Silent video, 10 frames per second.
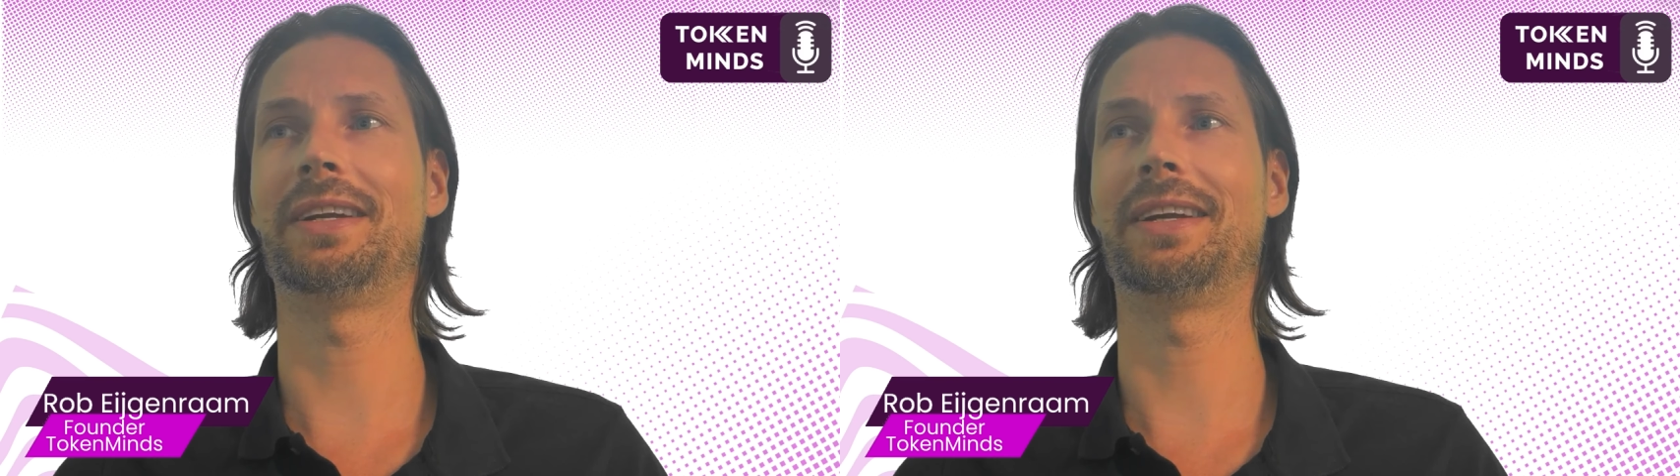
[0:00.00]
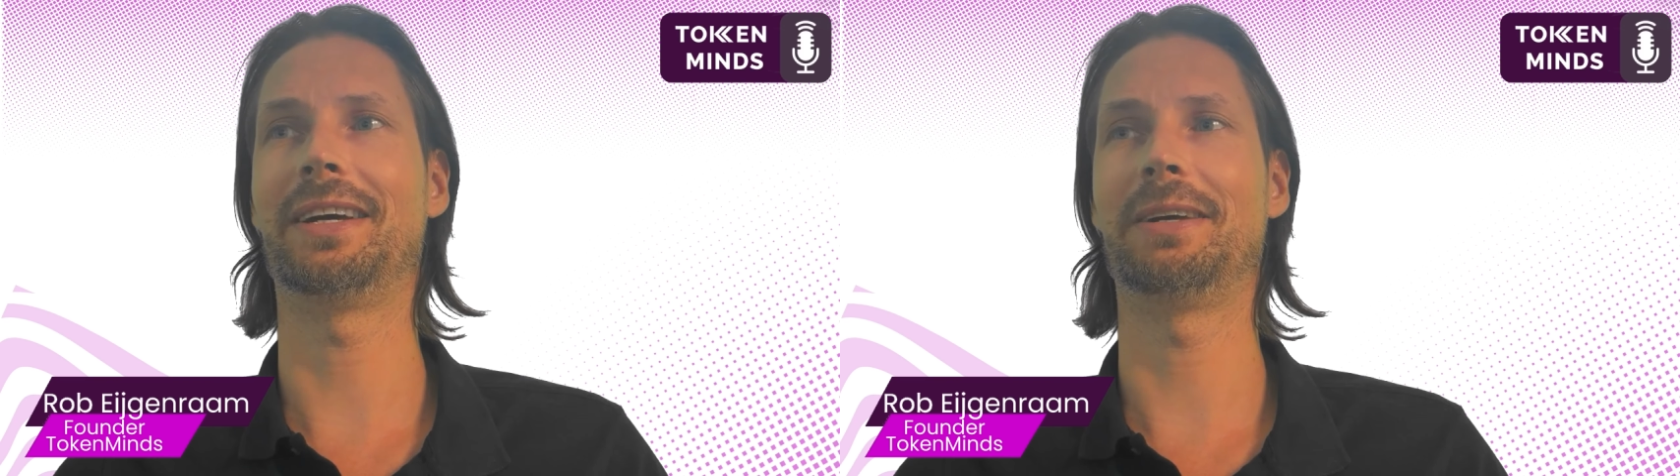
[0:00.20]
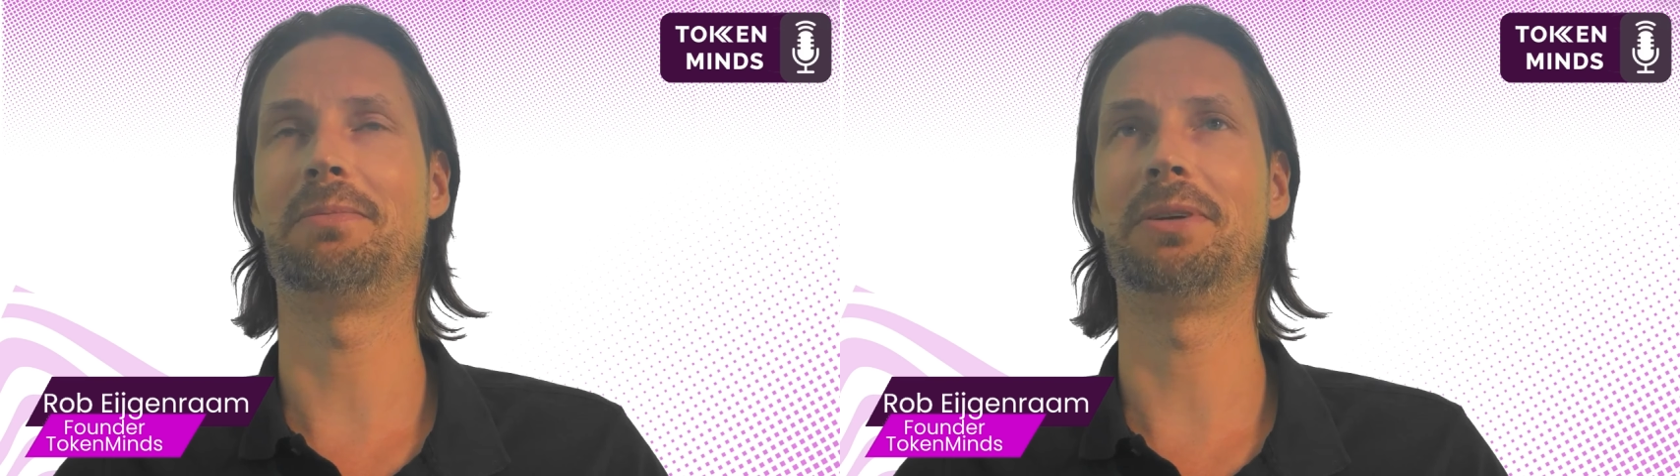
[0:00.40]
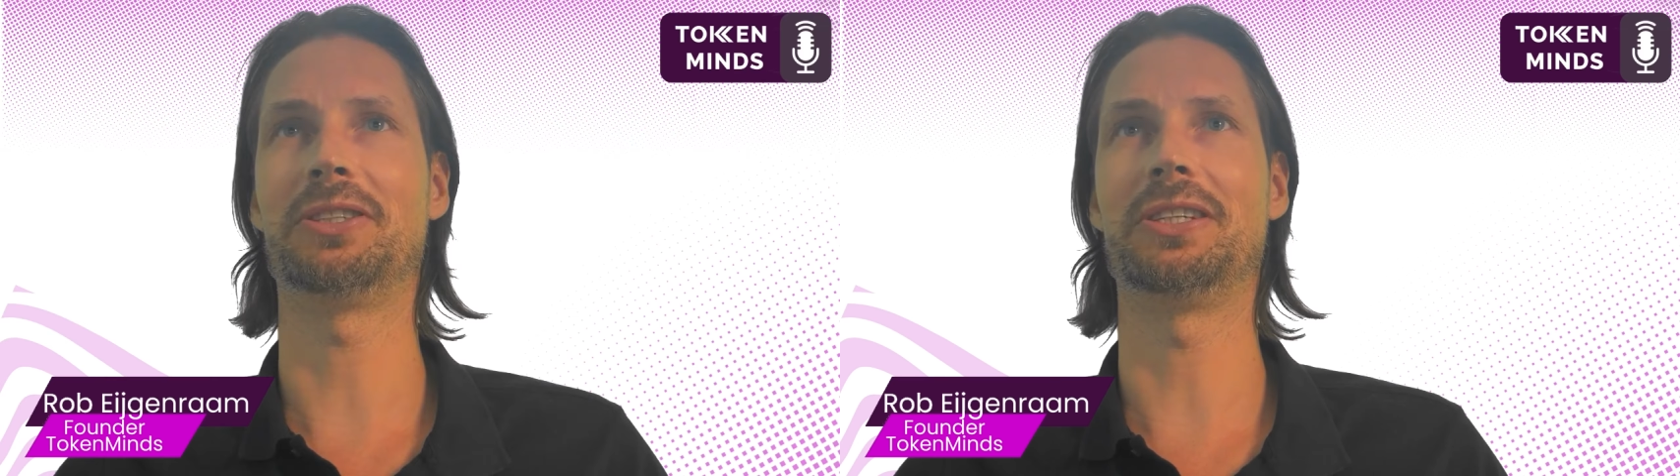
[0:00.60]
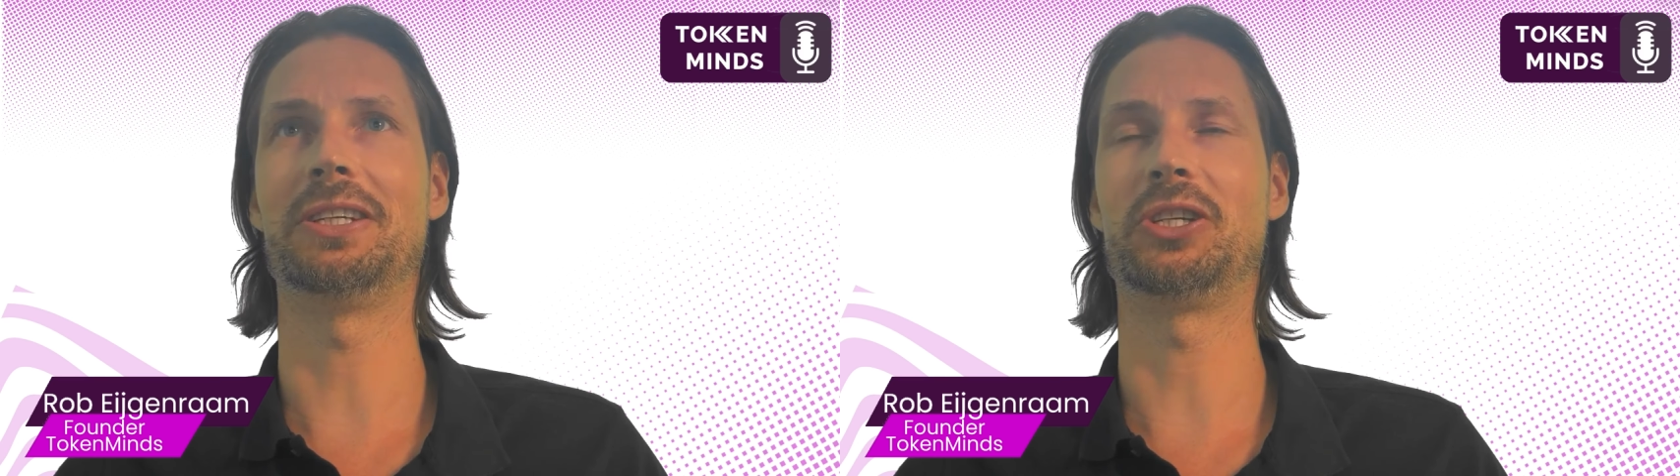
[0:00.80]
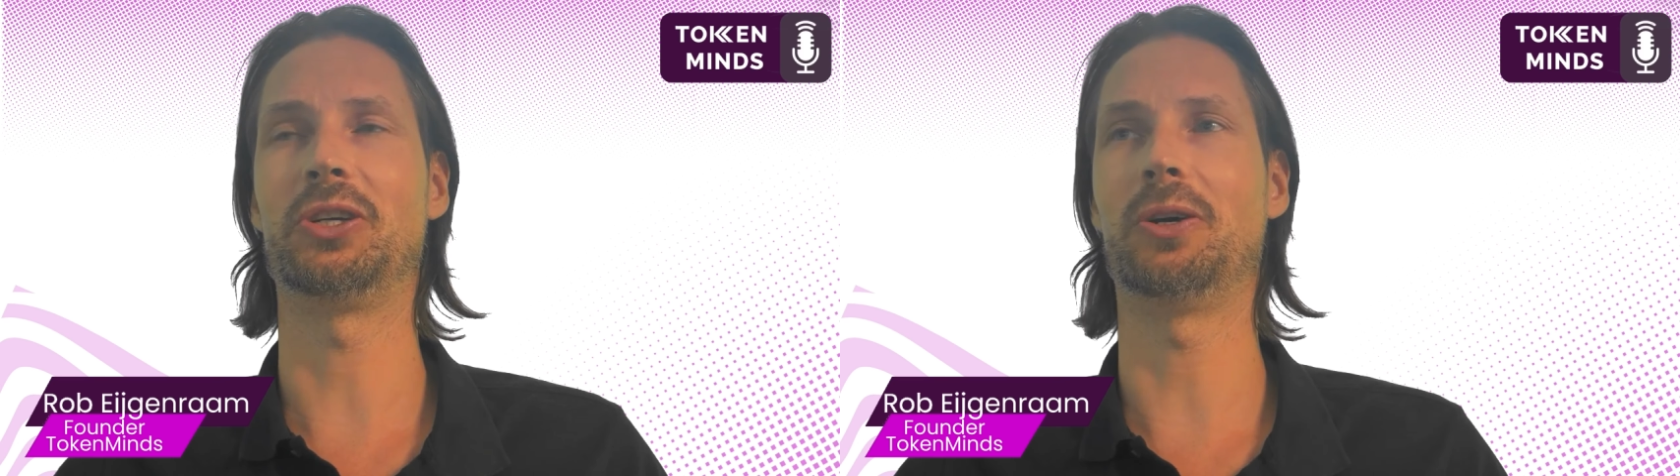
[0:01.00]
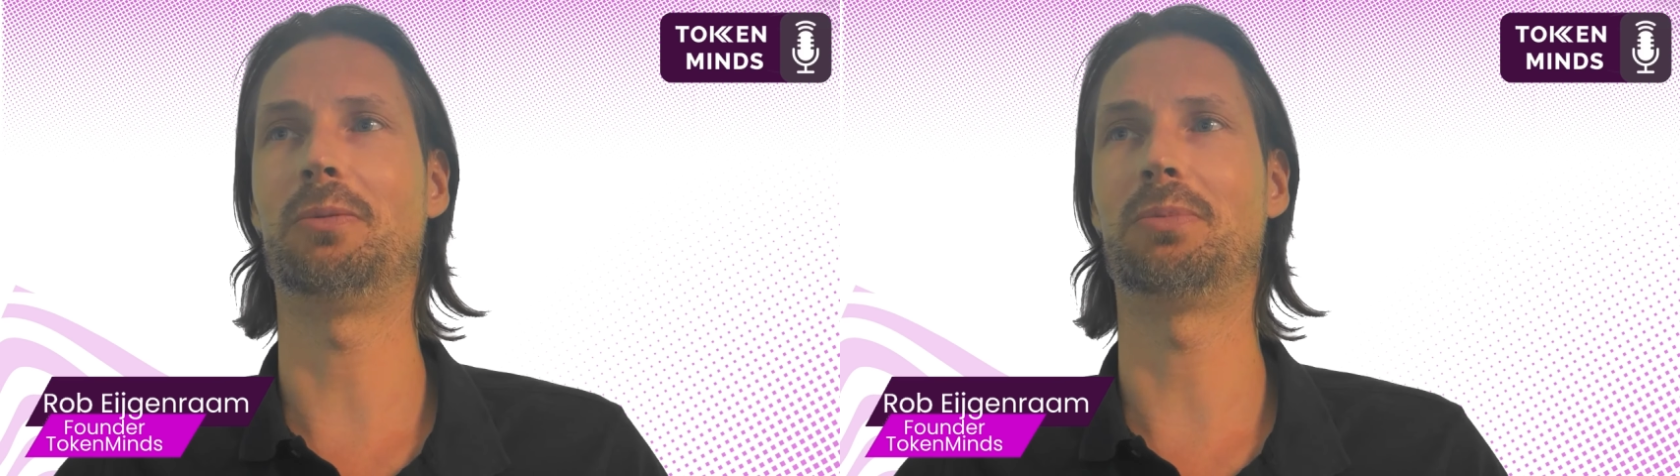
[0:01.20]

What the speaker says: and AI business show